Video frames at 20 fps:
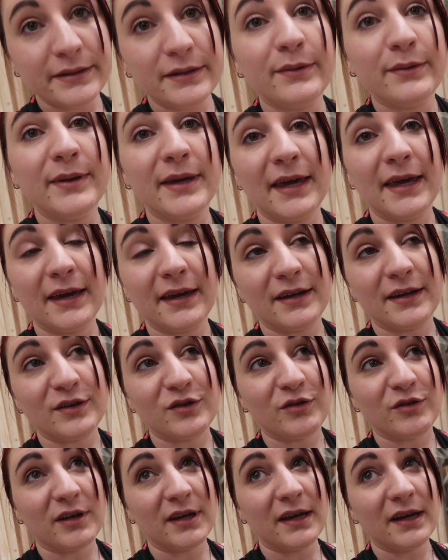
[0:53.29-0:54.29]
So we can't get a
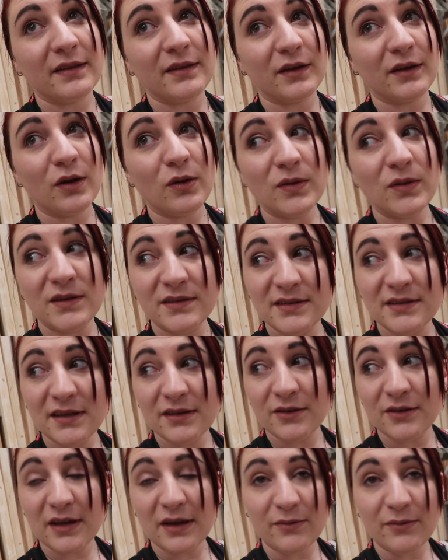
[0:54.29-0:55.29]
tree yet. The goal is to
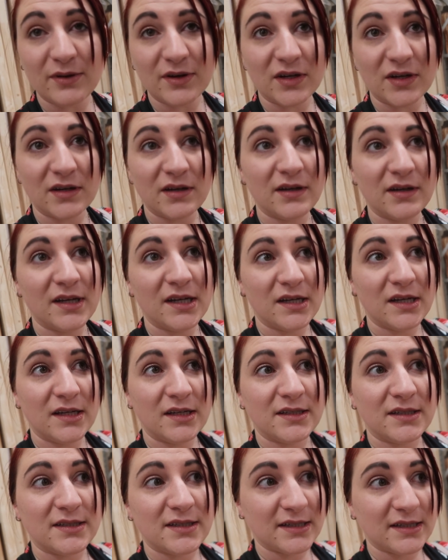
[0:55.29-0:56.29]
either get one
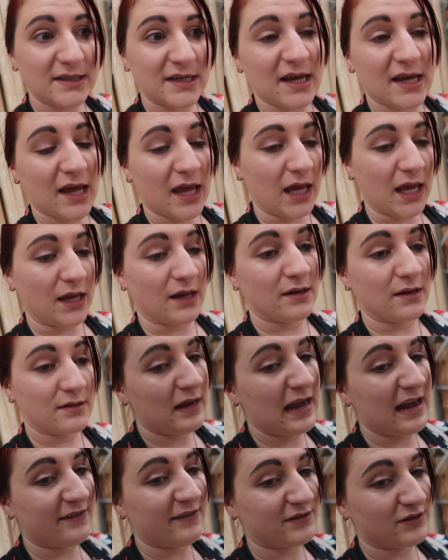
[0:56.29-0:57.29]
today
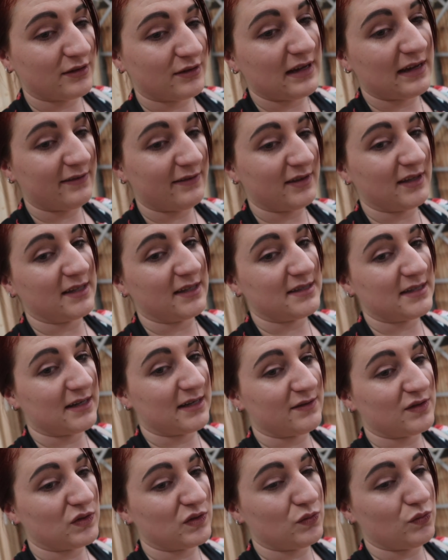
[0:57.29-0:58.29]
after Calvin gets out
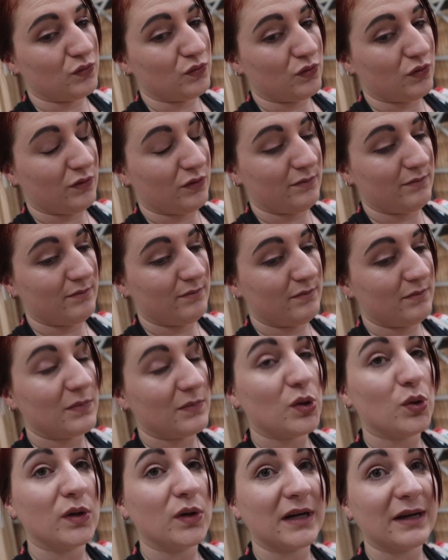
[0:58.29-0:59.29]
of school
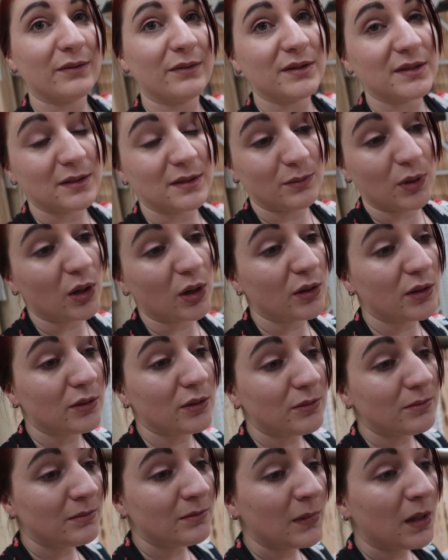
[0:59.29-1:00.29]
or get one tomorrow.
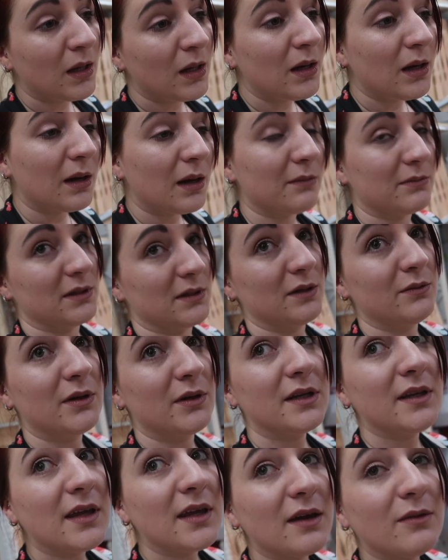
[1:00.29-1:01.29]
I really
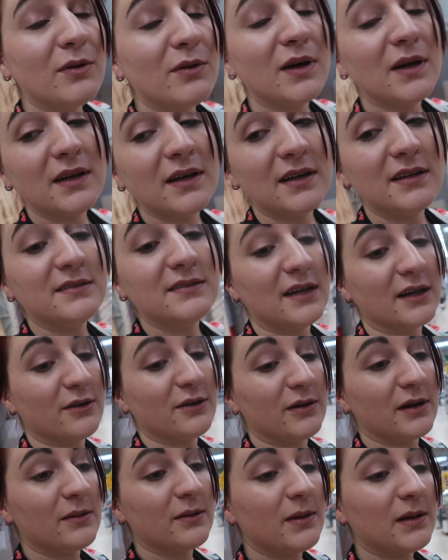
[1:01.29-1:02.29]
wanted to get one and
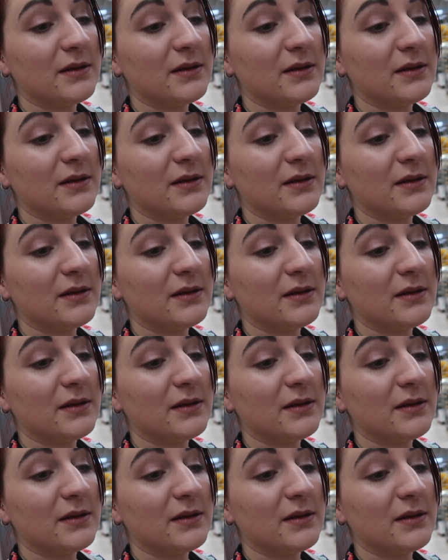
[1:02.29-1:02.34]
decorate it